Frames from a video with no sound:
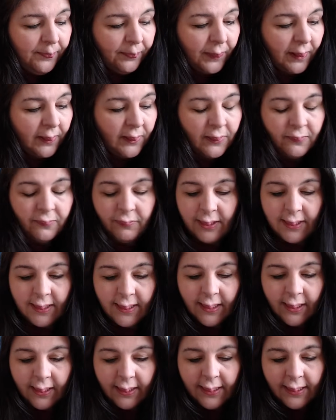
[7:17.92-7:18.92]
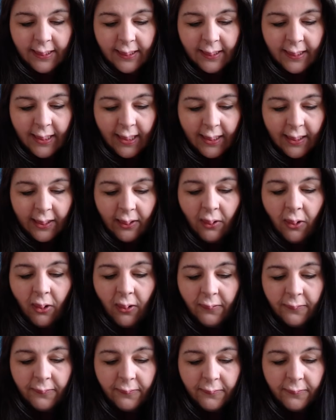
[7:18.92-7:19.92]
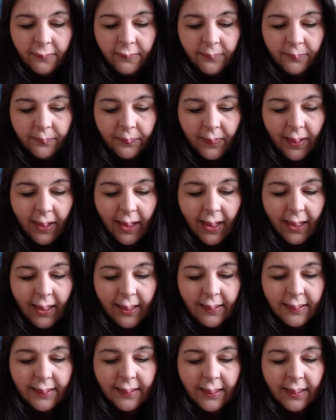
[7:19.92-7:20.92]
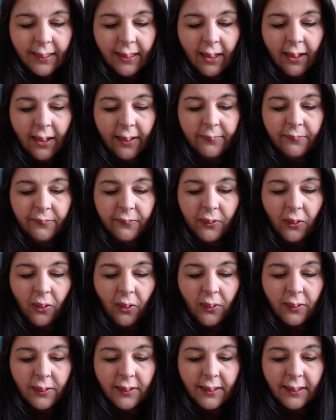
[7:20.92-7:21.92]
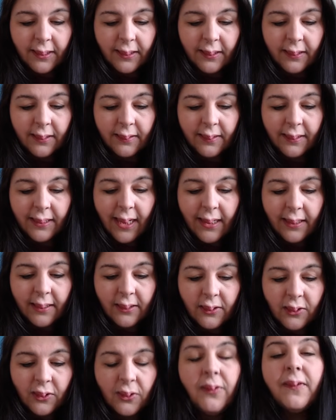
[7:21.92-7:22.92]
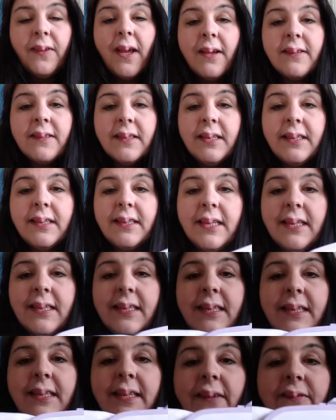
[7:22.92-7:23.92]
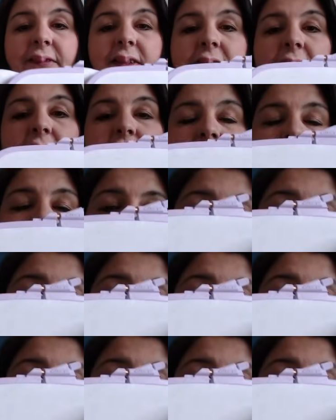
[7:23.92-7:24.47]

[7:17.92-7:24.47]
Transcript: I don't really see I need to take it off, and I've got to date 2067 stitches